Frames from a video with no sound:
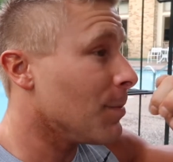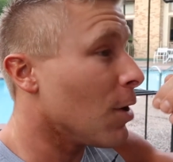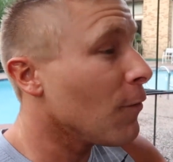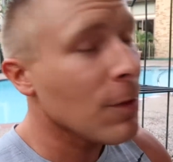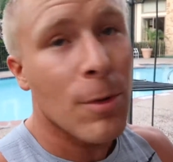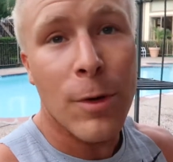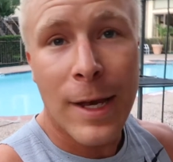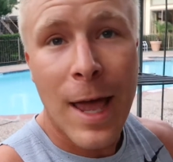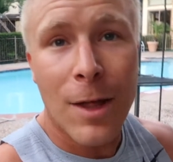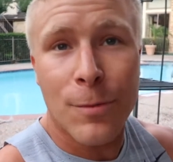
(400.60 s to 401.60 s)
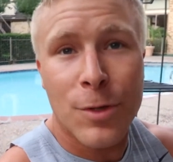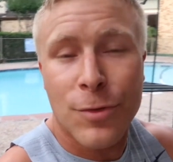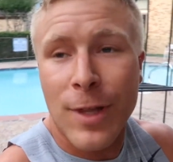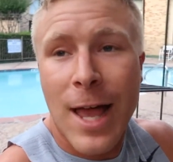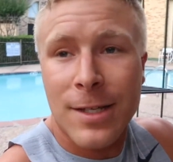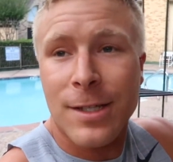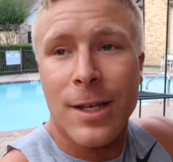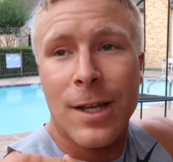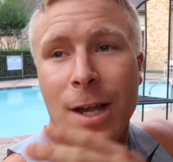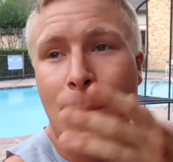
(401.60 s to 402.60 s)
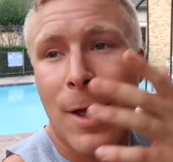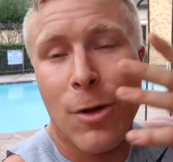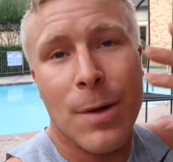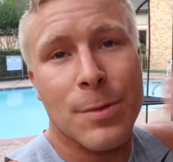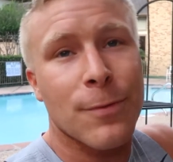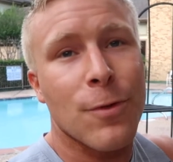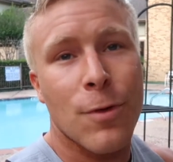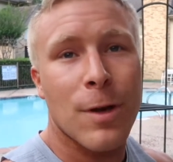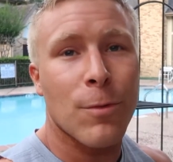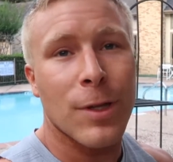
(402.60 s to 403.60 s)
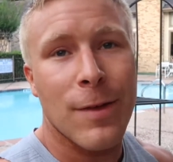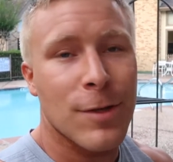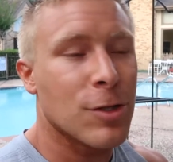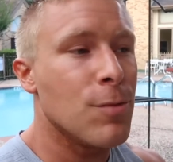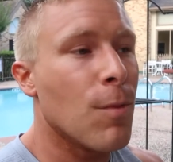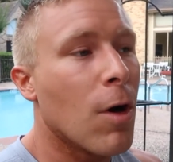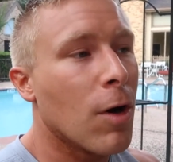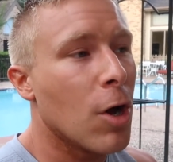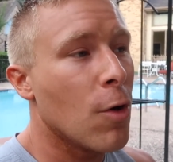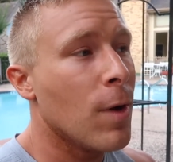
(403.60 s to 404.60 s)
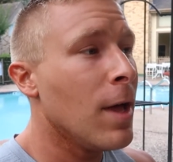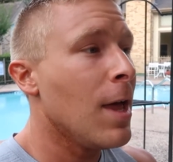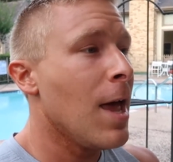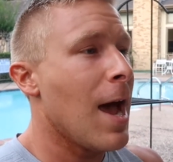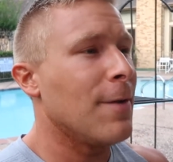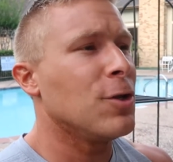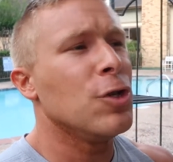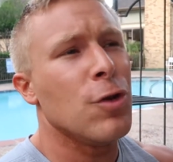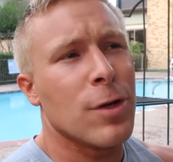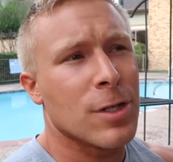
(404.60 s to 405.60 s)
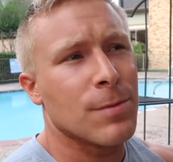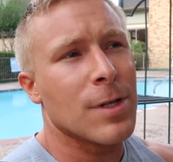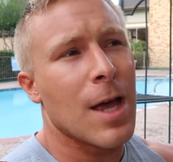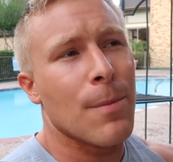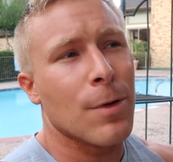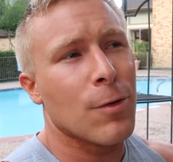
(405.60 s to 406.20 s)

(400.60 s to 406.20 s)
But hopefully we'll get out. We're just relaxing, and they're gonna come back, cook up some food, and we're leaving tomorrow afternoon or sometime.